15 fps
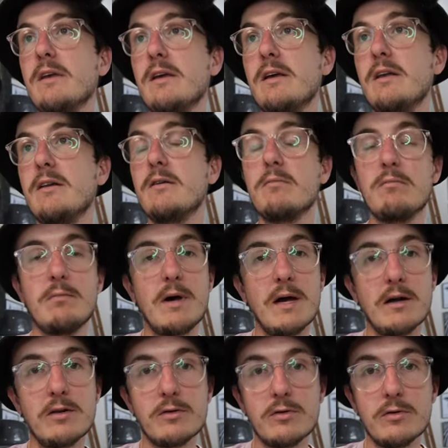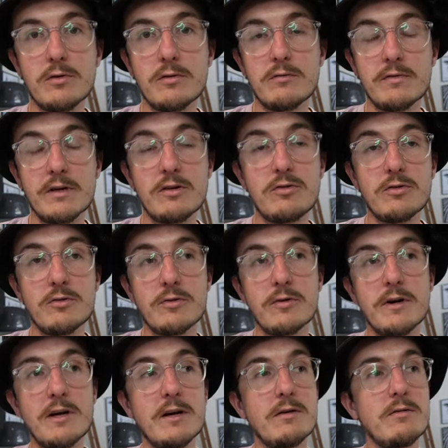In Mangalore,
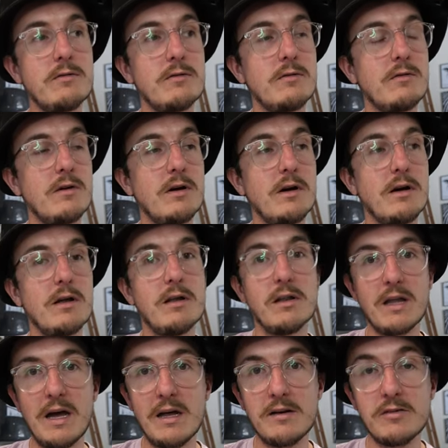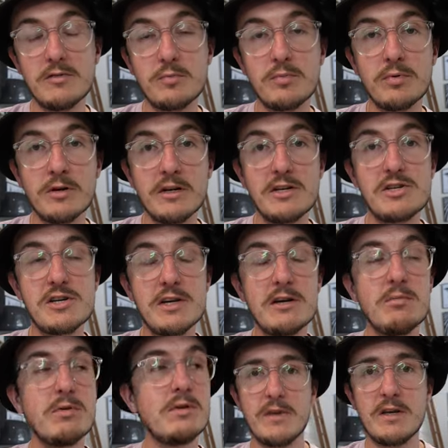Victoria, land is pretty cheap
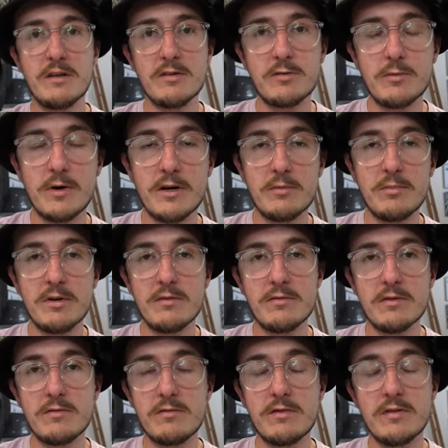and there's quite a bit of it for